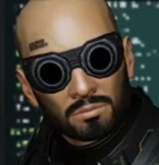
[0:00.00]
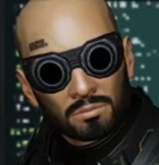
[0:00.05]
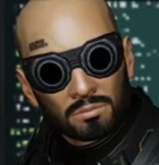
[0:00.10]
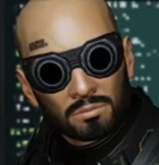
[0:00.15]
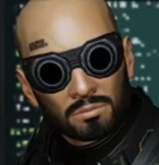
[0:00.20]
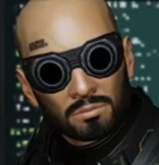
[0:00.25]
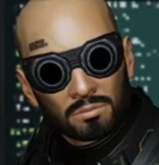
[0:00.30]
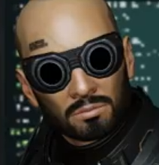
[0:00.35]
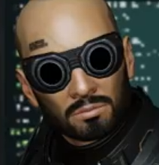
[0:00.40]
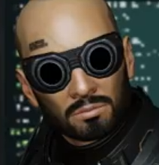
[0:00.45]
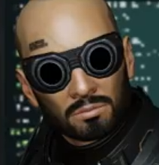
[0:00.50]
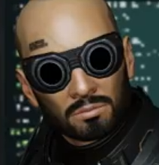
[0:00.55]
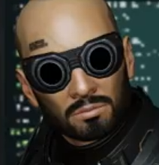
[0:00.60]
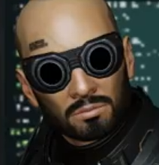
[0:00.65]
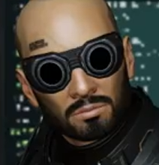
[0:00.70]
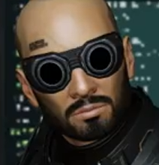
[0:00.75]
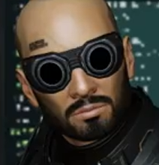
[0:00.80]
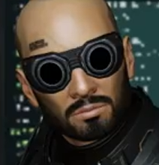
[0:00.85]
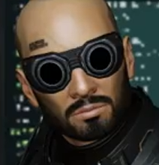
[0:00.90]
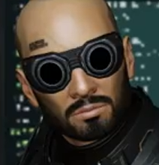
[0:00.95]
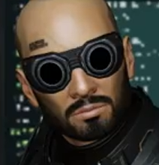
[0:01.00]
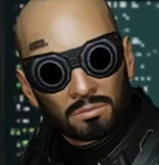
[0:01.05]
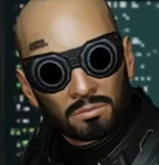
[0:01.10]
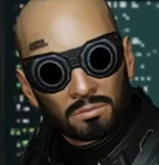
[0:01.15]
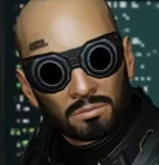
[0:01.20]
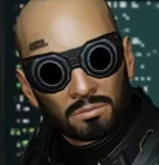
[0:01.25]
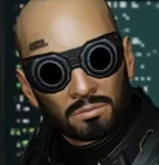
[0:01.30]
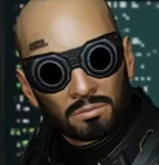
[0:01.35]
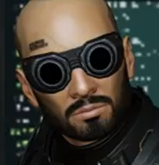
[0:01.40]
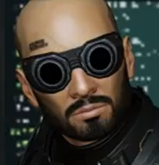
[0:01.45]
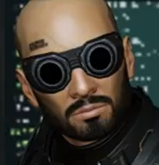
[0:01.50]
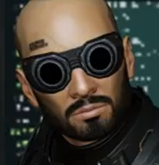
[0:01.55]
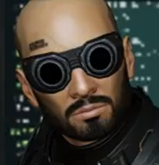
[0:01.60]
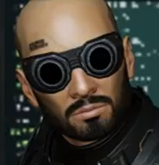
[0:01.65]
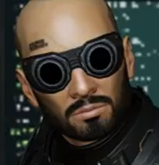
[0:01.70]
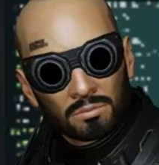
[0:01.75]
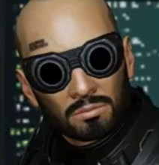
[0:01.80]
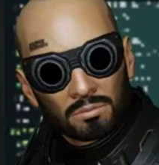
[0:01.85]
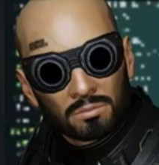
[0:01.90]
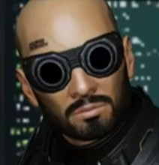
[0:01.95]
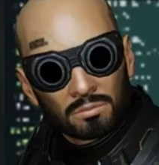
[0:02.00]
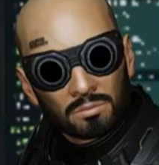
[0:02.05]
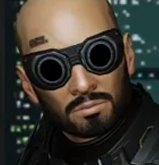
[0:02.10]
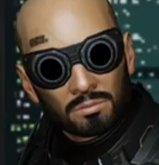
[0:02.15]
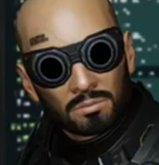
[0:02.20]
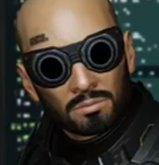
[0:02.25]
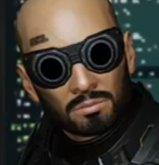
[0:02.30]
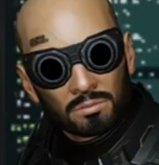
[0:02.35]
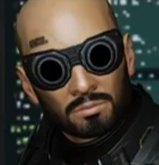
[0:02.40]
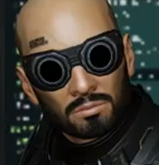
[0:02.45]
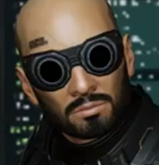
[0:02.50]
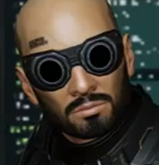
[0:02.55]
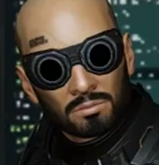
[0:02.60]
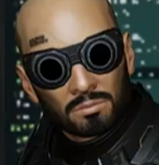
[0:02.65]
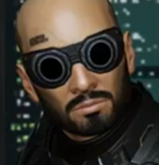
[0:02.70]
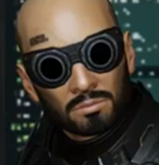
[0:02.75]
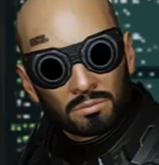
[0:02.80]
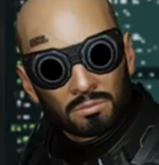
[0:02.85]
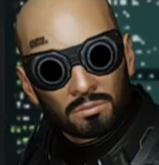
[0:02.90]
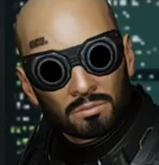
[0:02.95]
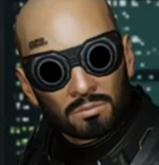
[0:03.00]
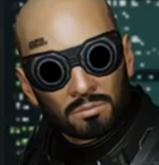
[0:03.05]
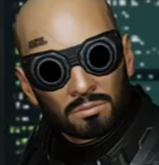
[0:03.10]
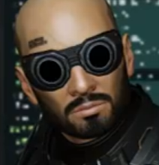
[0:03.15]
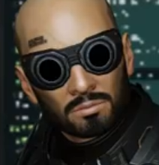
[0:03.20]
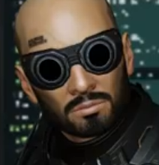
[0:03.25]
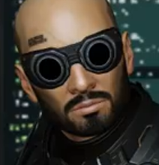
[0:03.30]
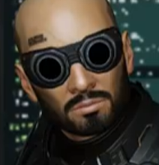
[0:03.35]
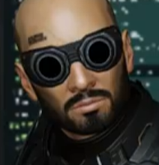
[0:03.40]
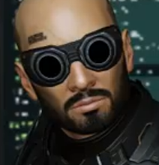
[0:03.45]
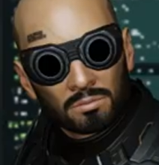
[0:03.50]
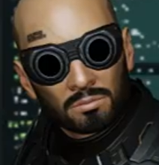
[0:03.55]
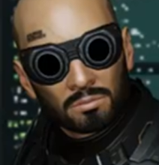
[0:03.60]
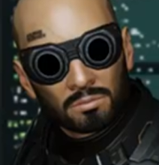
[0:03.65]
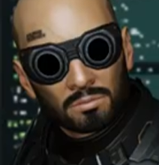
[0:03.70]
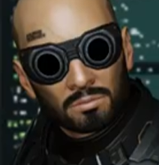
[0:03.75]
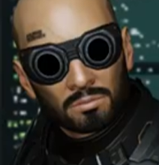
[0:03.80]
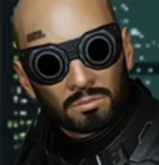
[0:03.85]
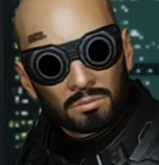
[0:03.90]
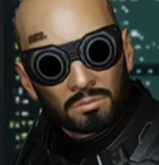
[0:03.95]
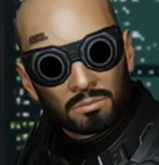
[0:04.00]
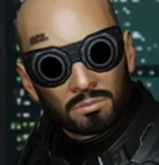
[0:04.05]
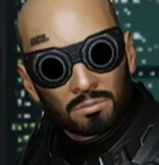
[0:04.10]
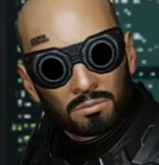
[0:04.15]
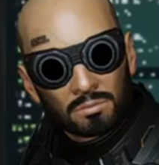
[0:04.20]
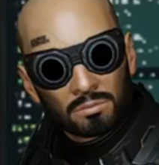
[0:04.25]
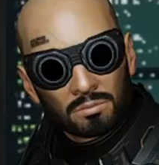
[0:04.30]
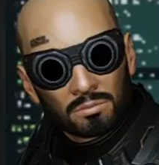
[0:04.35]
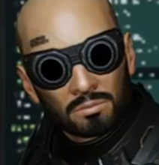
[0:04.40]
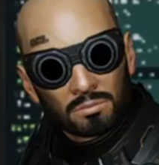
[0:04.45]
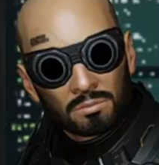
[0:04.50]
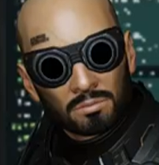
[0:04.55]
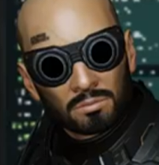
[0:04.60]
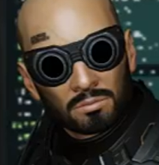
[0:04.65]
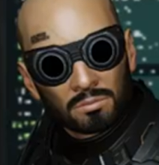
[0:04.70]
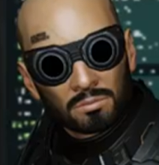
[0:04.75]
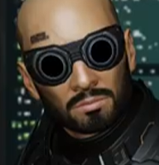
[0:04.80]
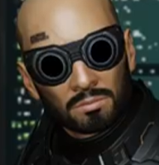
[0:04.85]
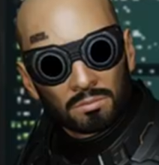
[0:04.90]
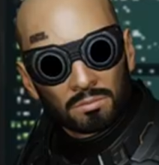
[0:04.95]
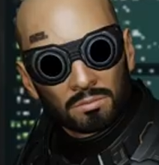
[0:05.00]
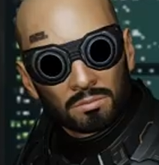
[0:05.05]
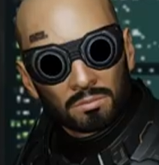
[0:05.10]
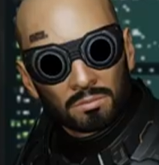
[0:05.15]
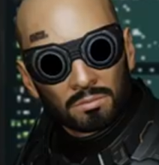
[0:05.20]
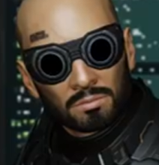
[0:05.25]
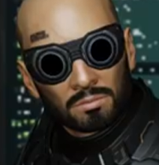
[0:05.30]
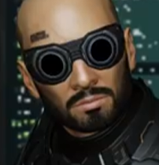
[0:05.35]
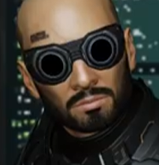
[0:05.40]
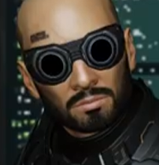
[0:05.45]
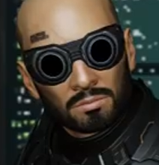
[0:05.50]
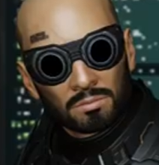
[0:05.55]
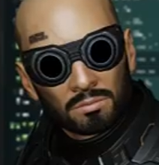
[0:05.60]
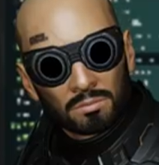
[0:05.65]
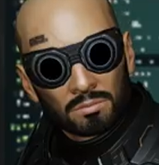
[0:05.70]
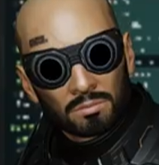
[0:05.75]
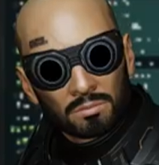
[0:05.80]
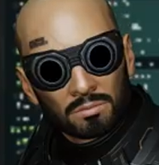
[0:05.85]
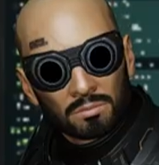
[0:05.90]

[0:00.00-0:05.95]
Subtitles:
(silence)